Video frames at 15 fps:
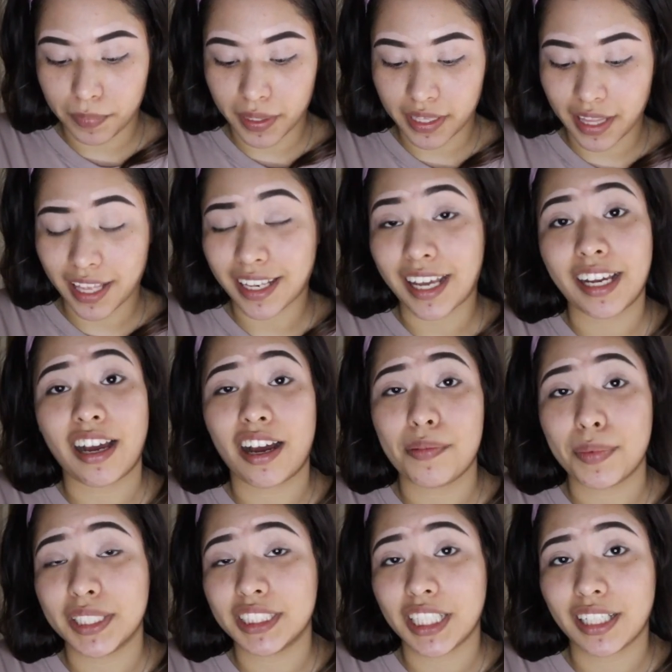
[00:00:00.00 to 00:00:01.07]
And then I got
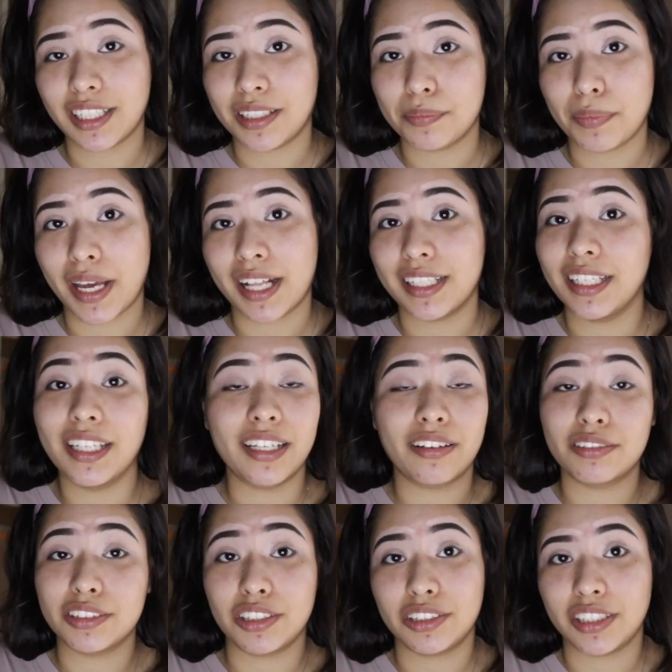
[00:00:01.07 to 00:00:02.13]
my Jaclyn palette and
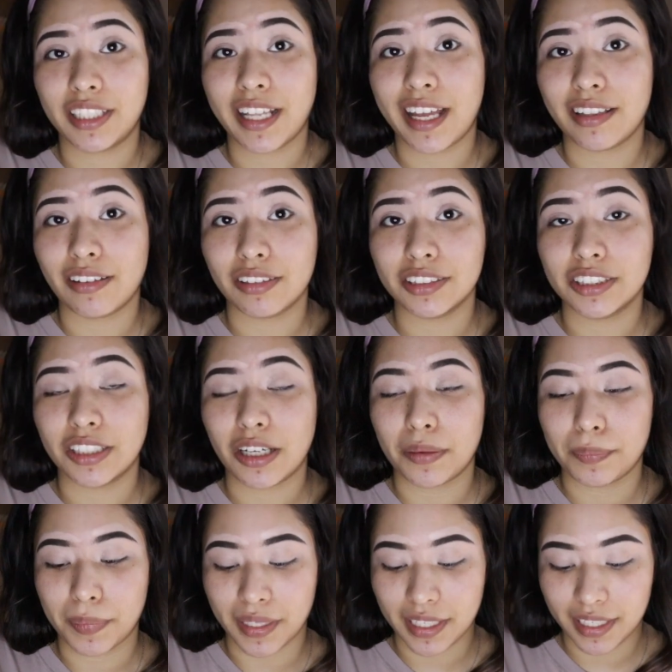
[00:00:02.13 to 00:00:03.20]
I was using that nonstop.